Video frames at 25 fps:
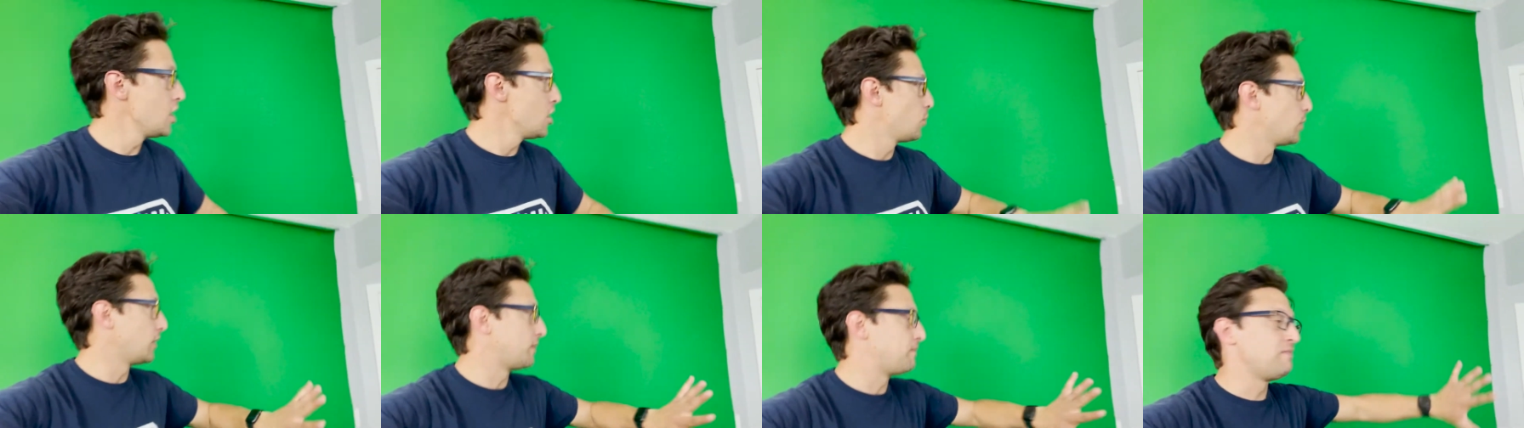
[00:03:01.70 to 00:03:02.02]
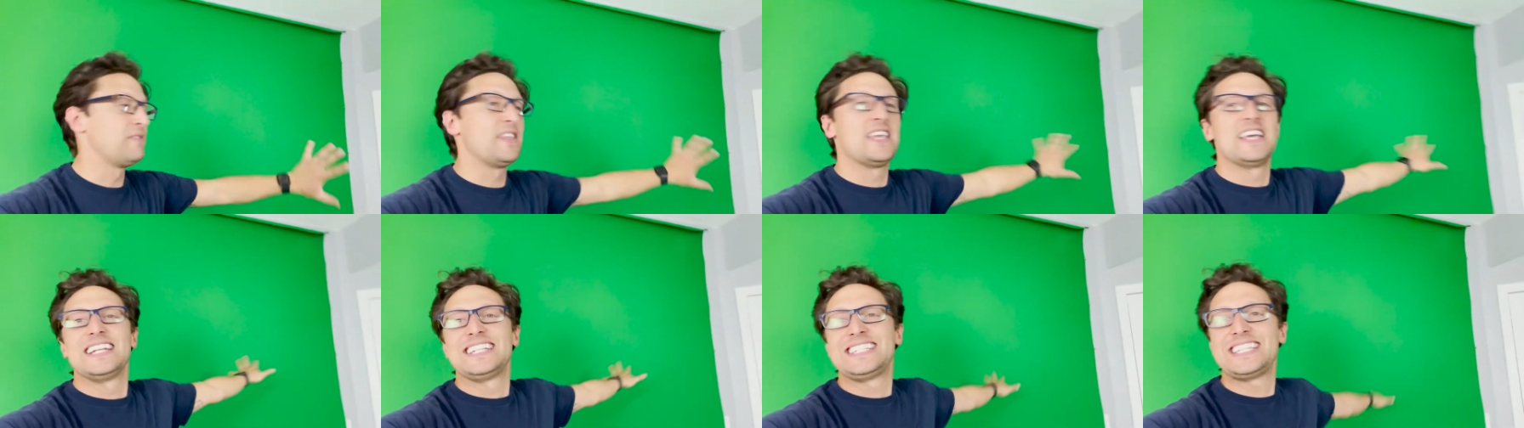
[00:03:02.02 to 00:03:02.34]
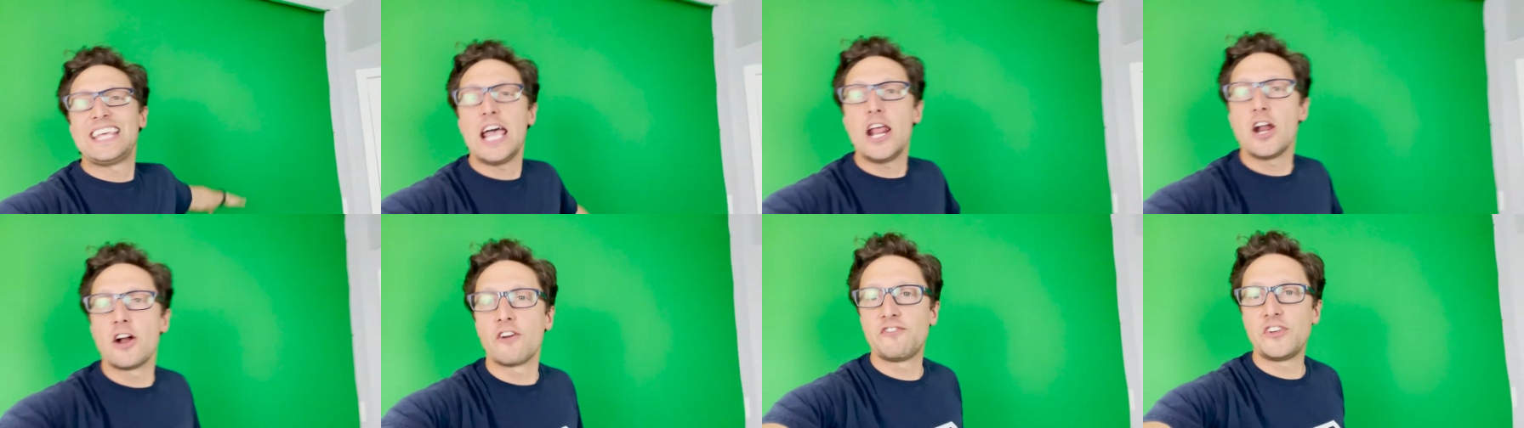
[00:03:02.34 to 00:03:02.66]
with
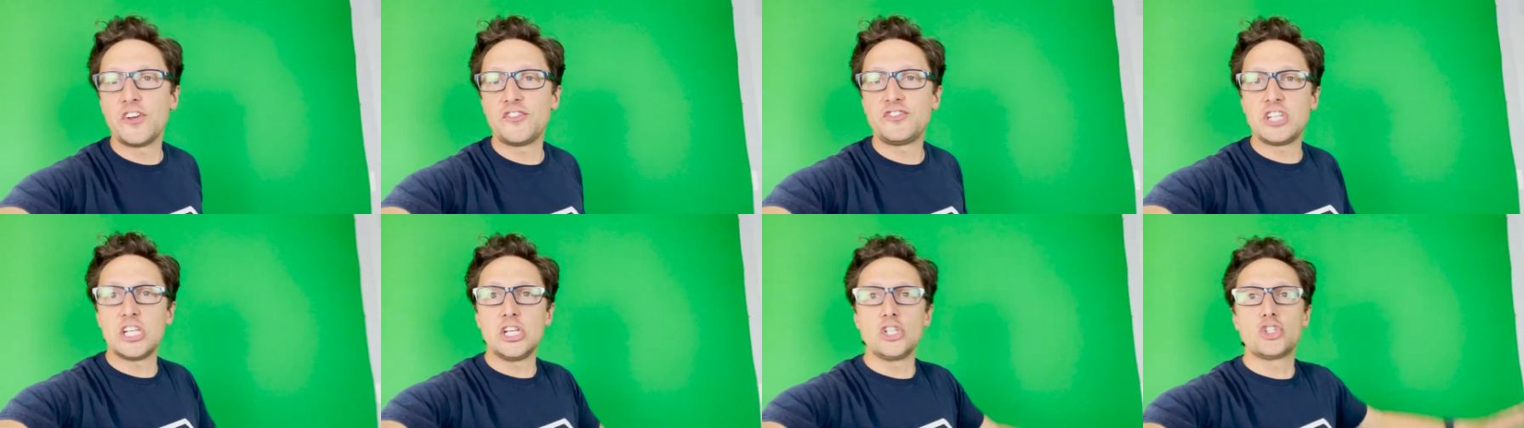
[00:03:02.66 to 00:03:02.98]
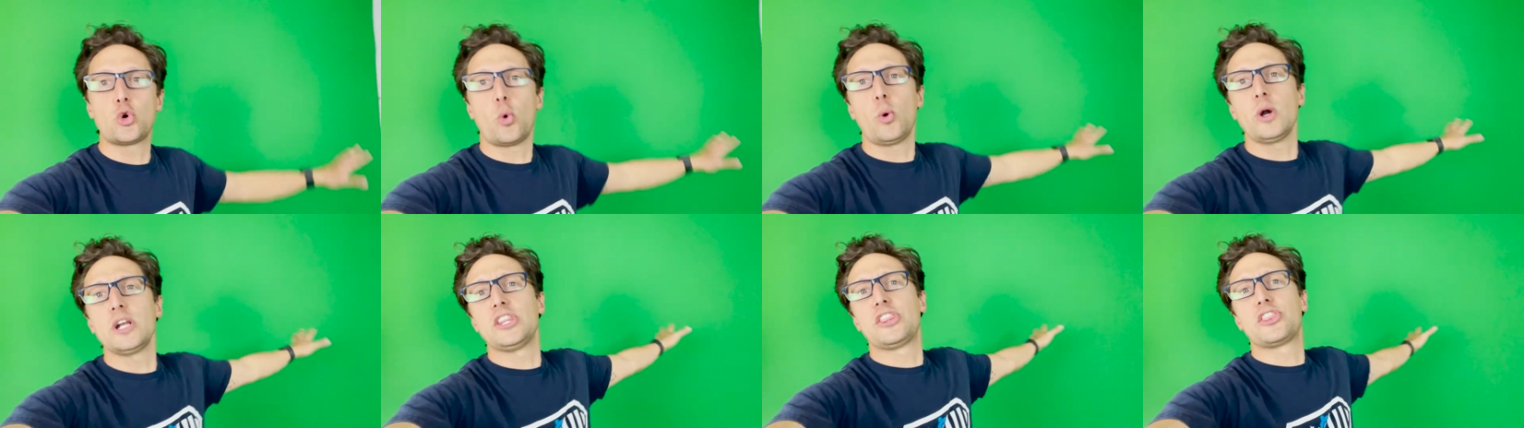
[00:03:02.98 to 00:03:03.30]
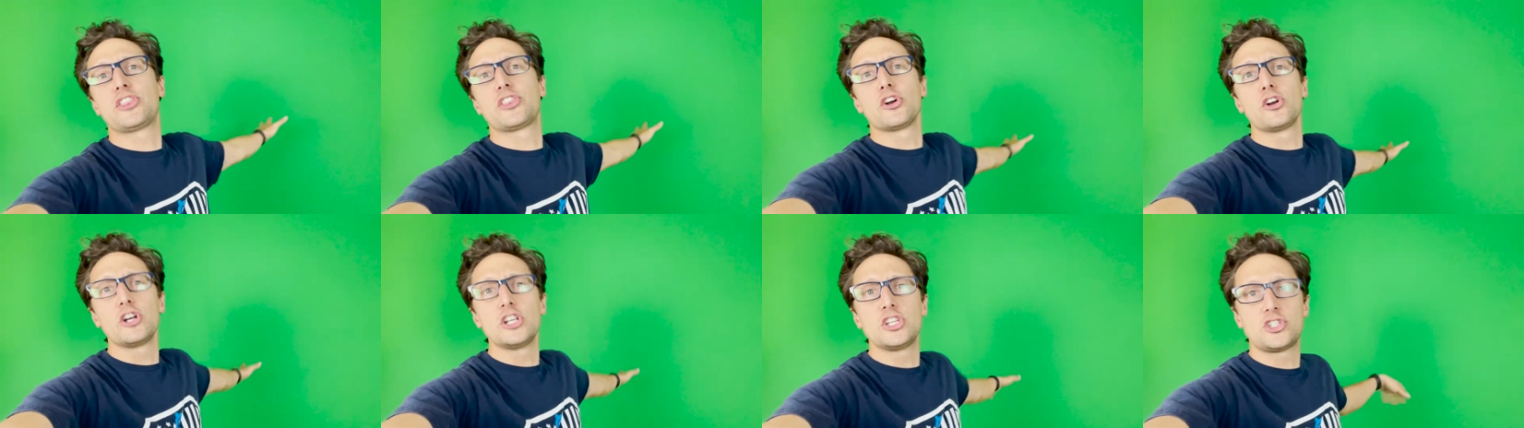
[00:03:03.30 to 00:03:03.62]
10 or 15, 20,
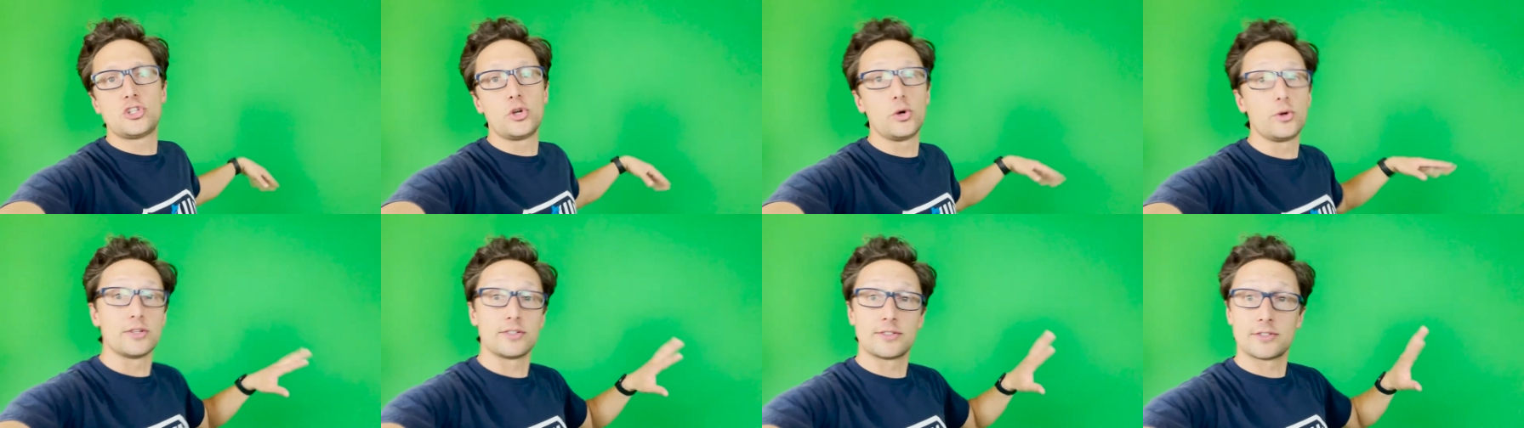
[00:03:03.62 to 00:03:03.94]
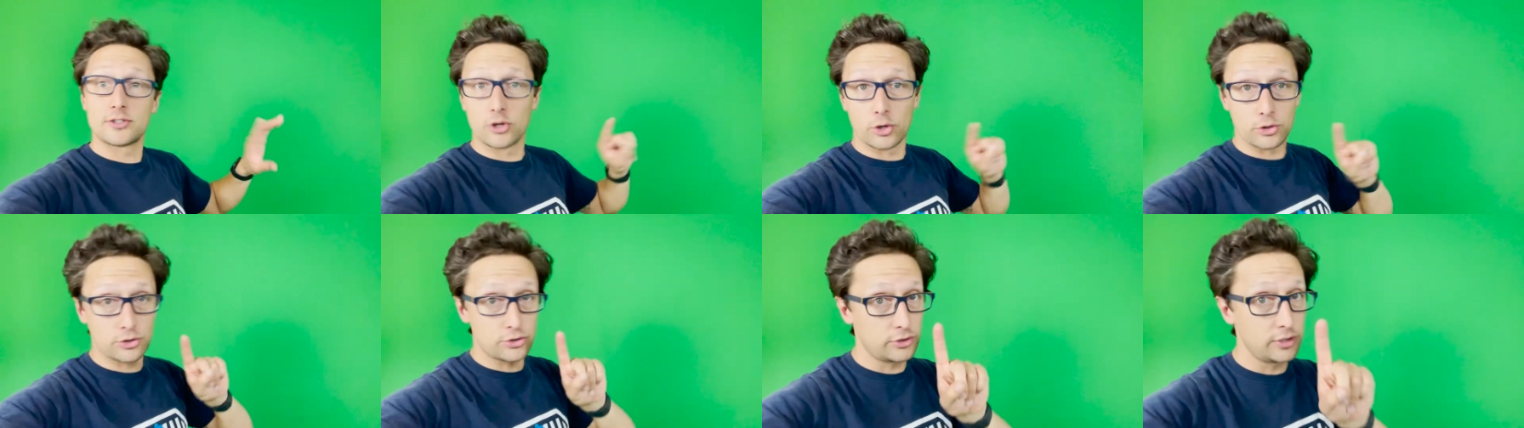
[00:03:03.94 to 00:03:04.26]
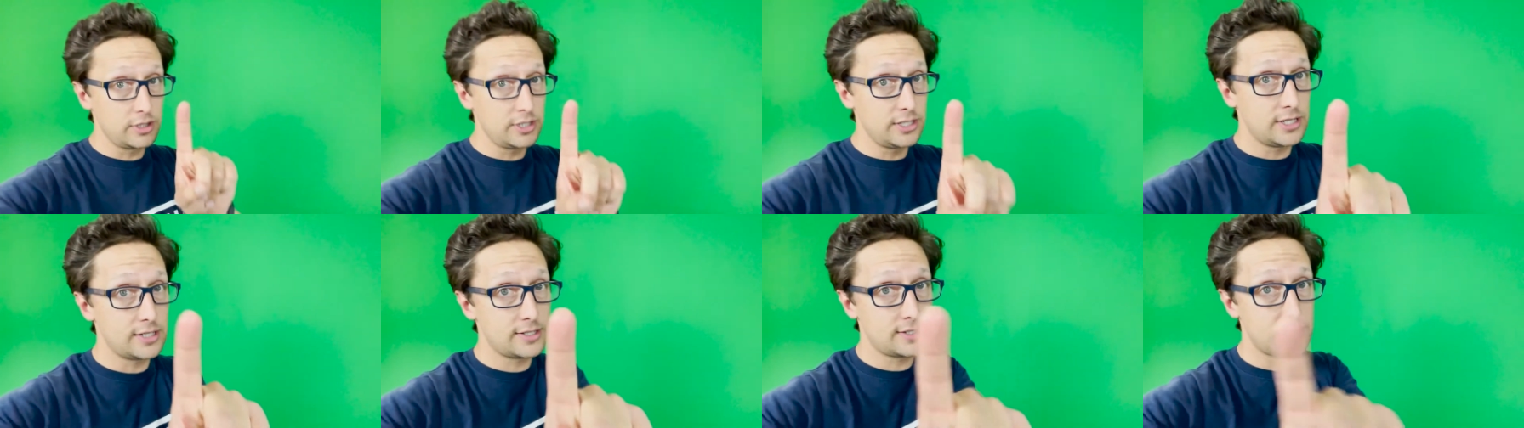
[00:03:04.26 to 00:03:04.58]
30 students, socially
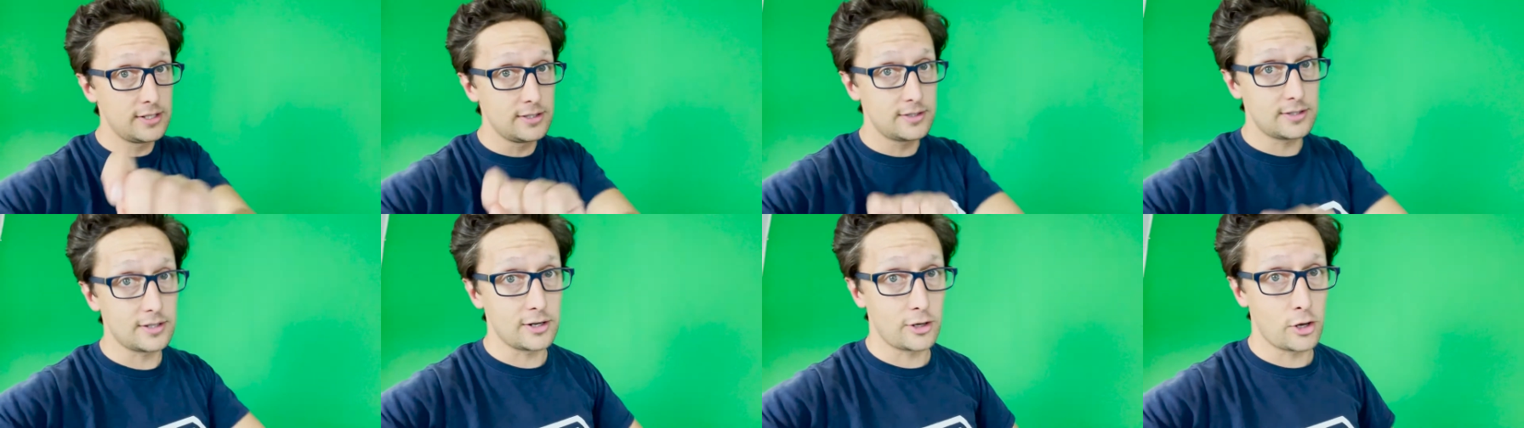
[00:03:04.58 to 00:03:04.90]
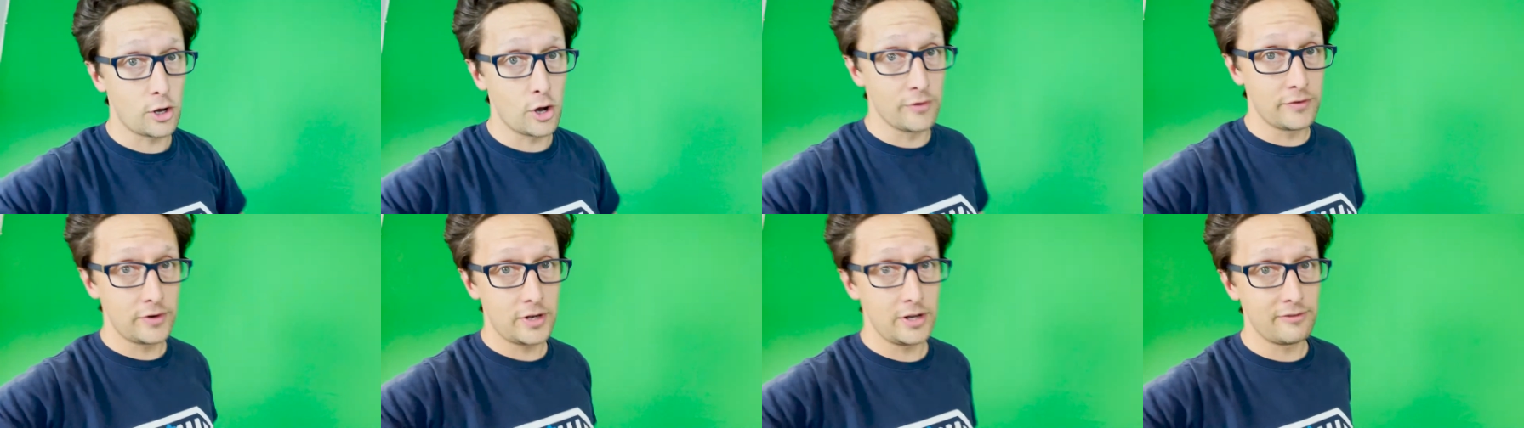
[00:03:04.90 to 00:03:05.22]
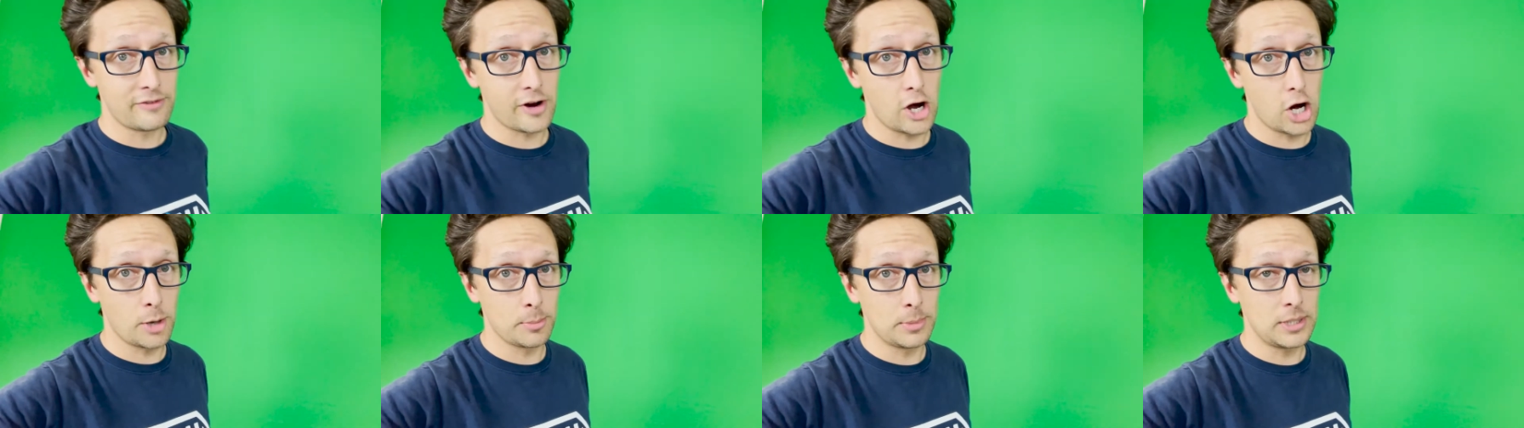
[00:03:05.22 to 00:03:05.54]
distanced in a COVID
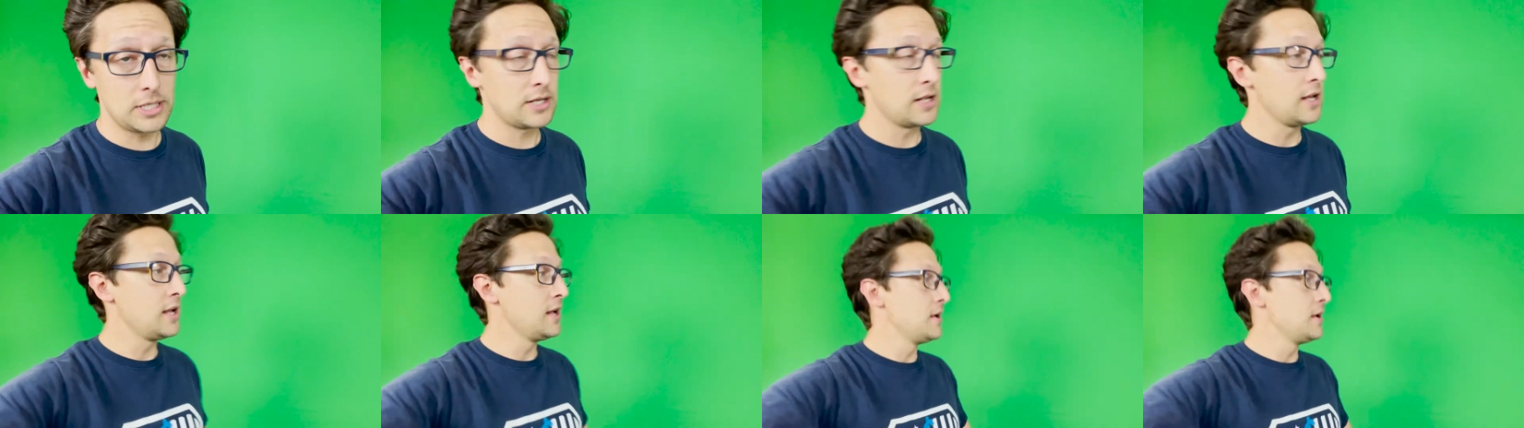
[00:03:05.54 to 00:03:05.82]
environment,